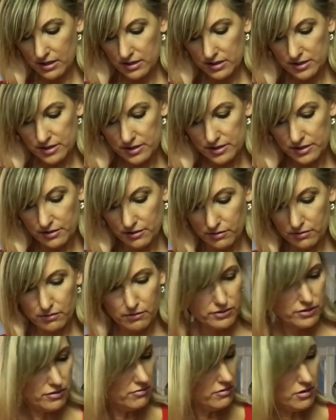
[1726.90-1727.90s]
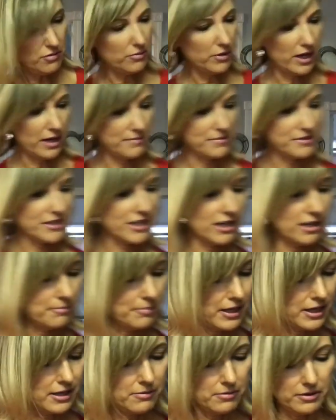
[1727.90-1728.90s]
So don't know what I was gonna
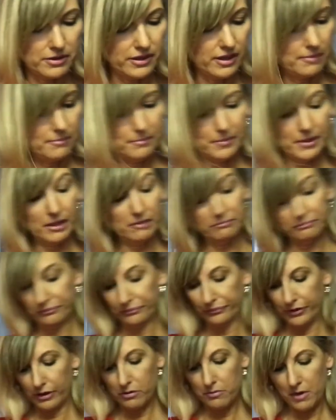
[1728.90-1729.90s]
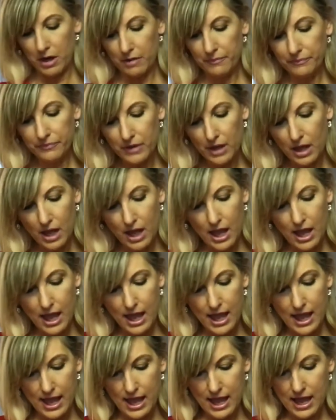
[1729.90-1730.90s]
bake with them, but oh well.
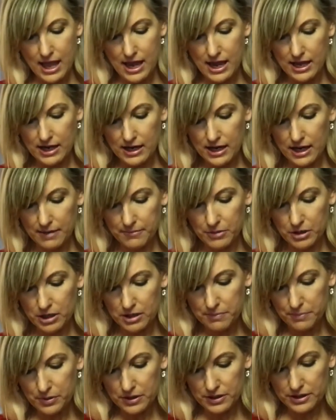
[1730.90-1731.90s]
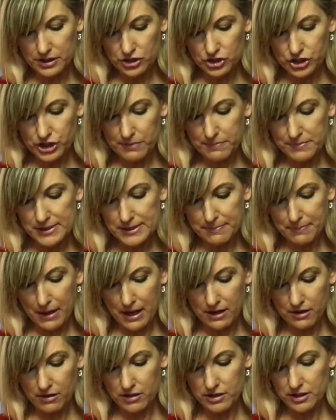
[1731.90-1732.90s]
And I'm gonna put the chips
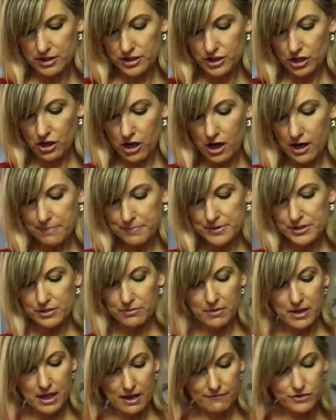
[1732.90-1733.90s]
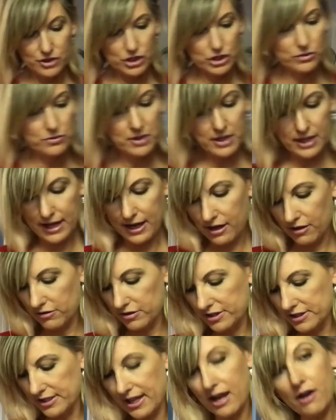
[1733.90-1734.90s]
back on the top. So we have 2
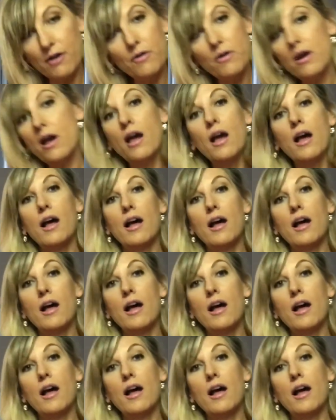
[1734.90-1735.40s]
layers now.